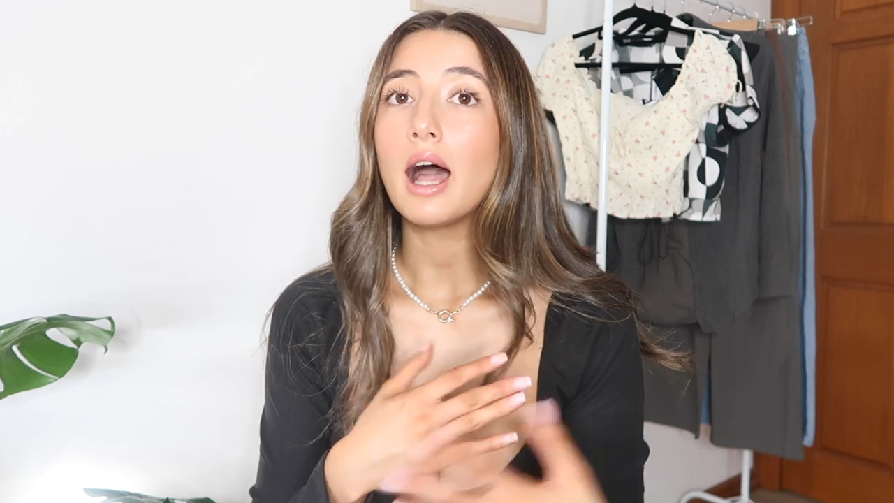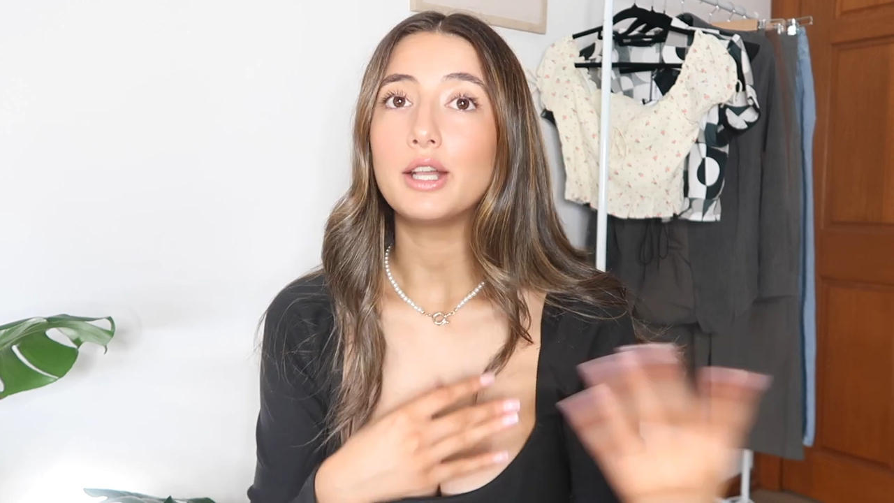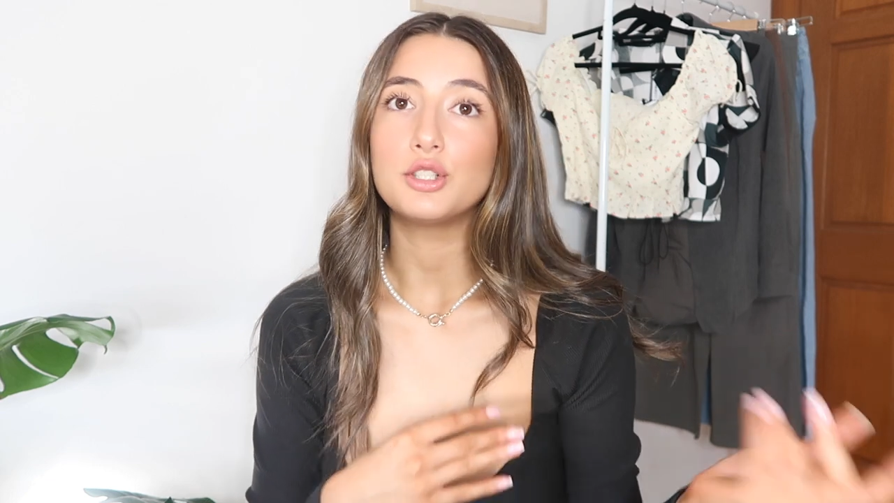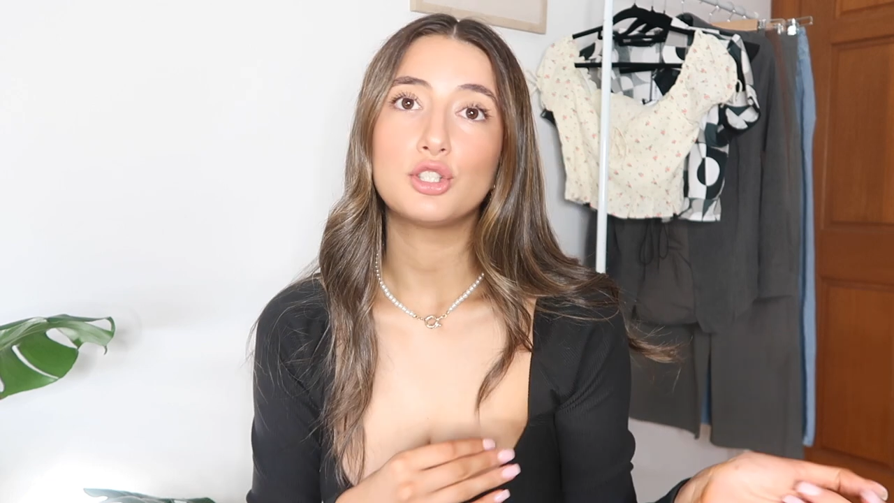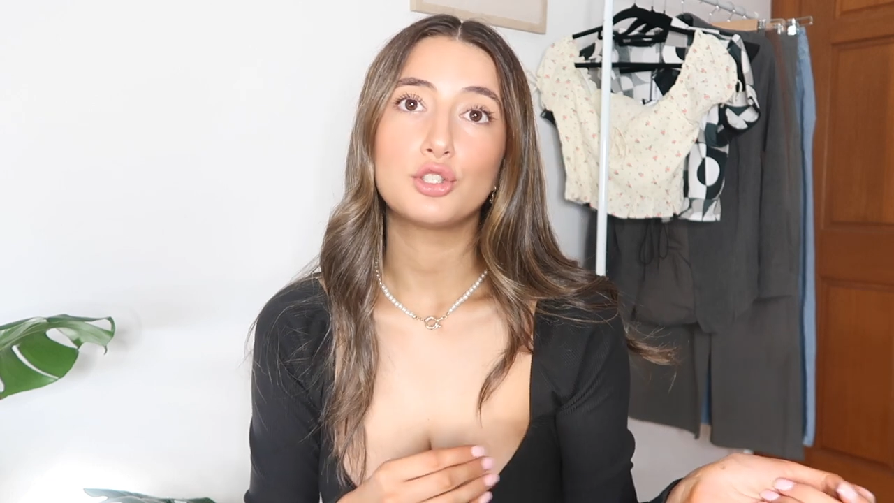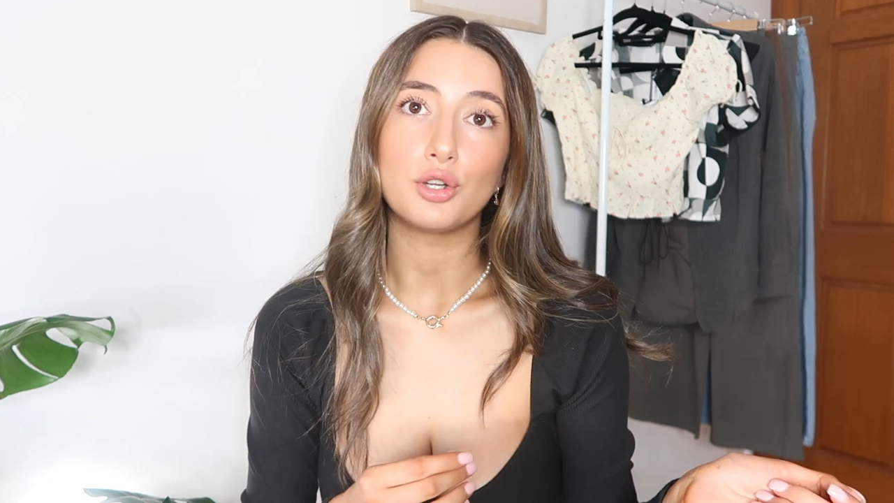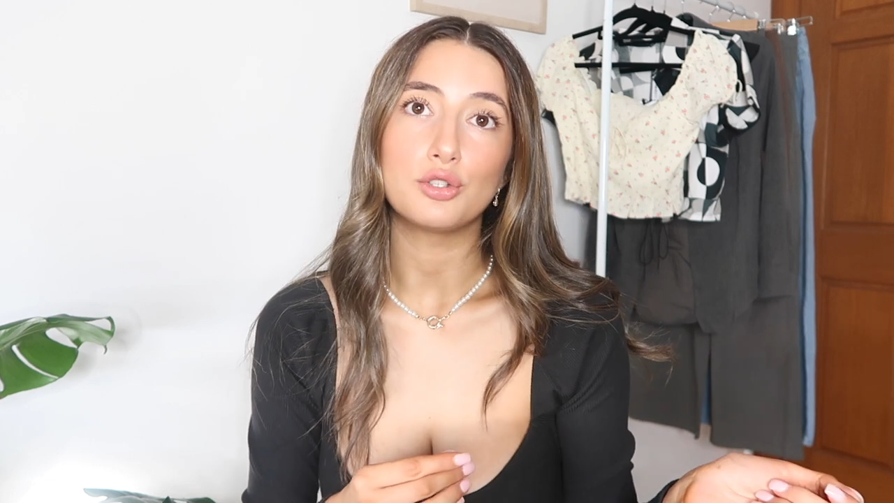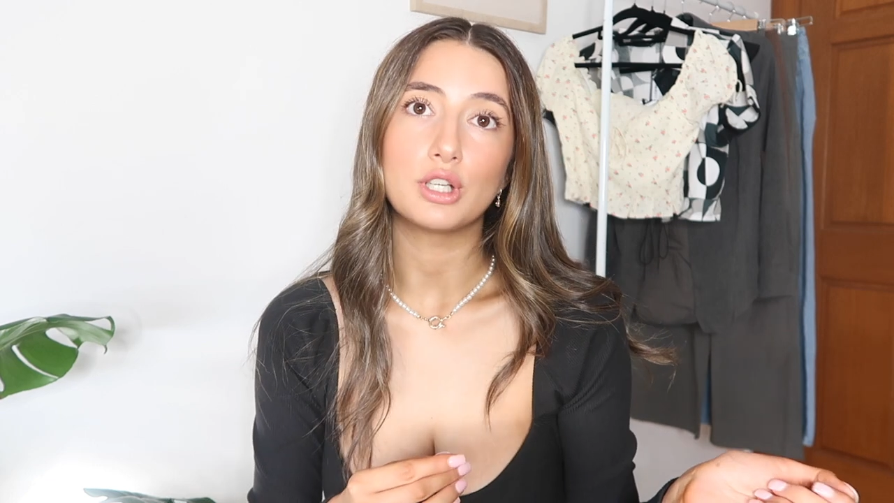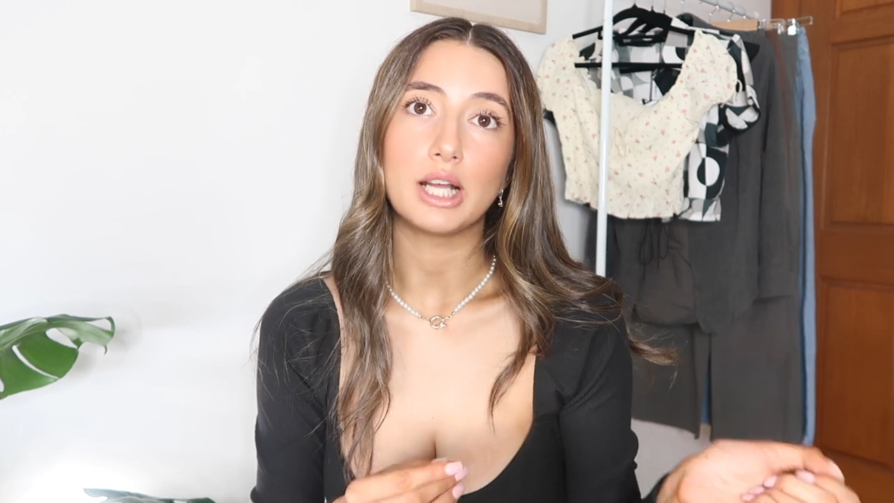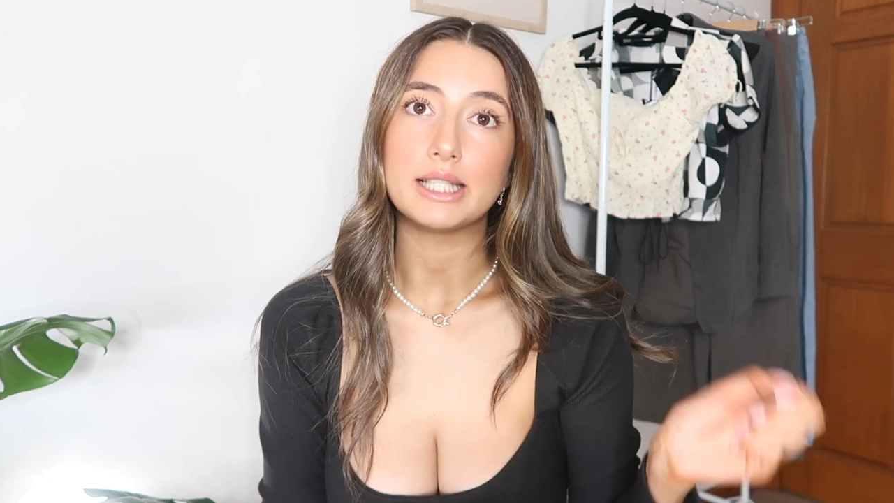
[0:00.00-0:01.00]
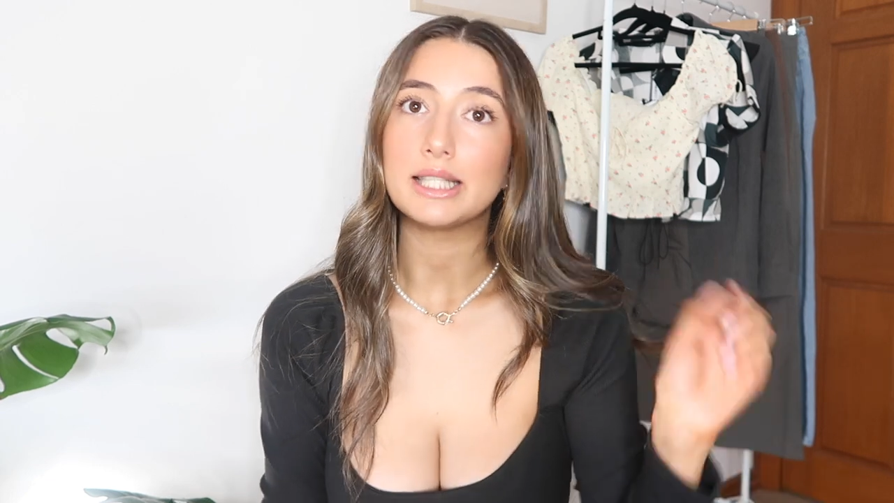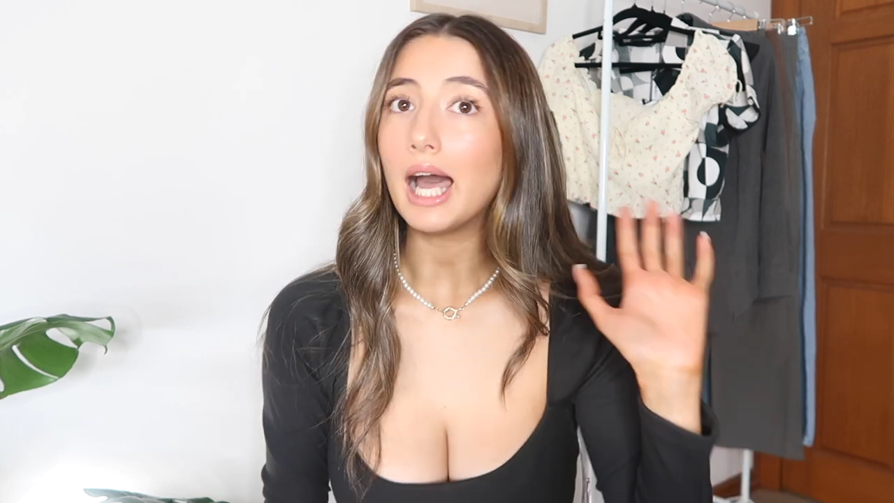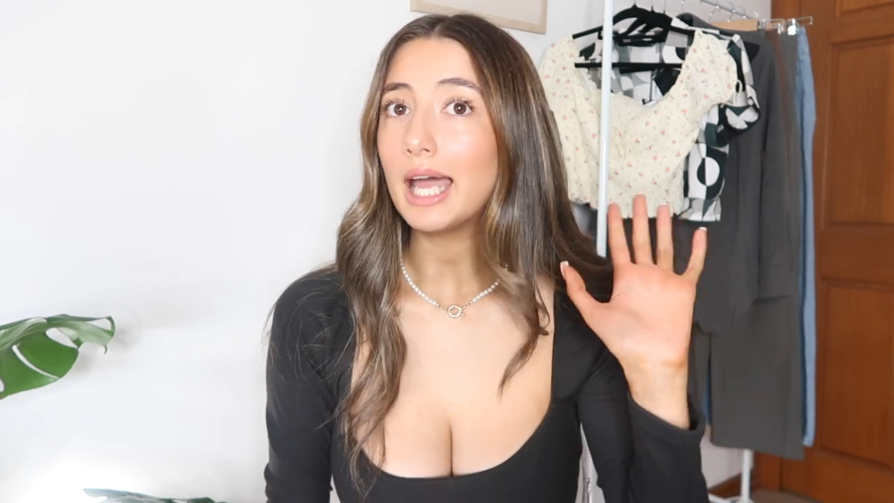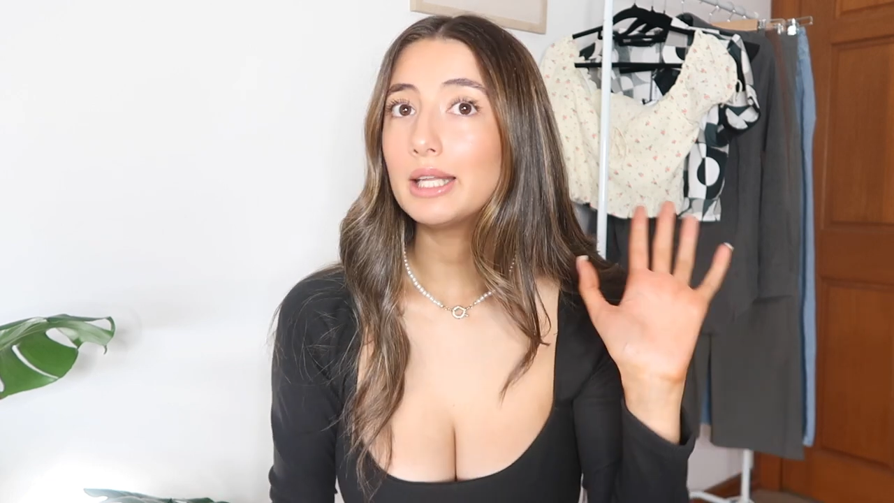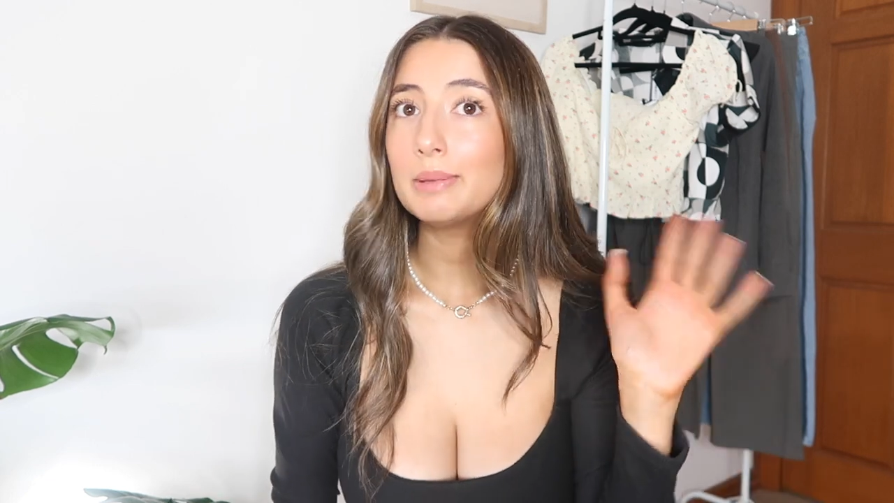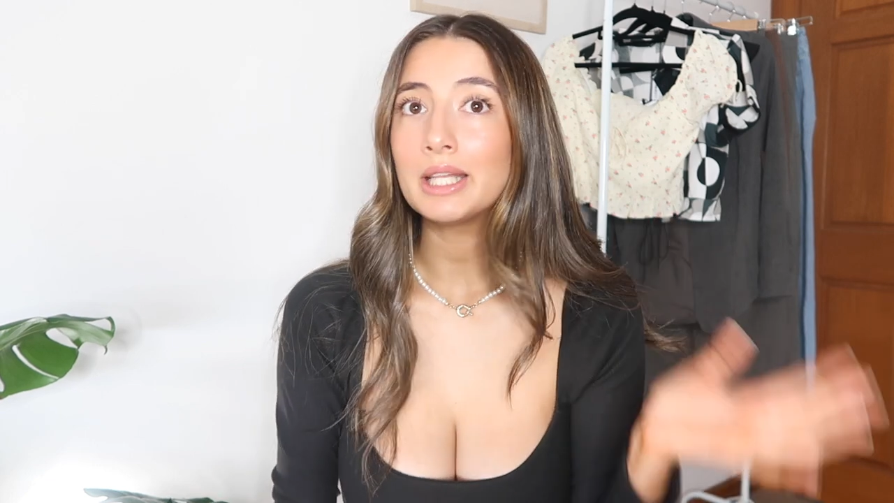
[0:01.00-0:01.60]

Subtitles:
I just showed you guys the item